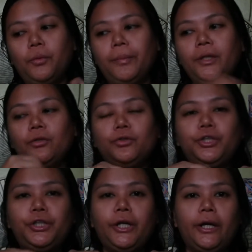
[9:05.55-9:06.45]
hoping to
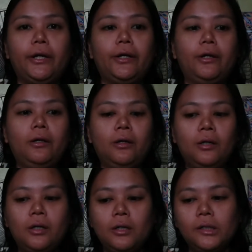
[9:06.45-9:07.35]
share
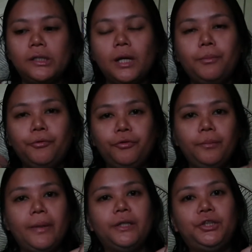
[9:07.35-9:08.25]
some of
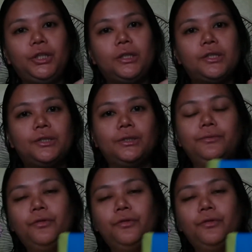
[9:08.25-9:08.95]
the bed sheets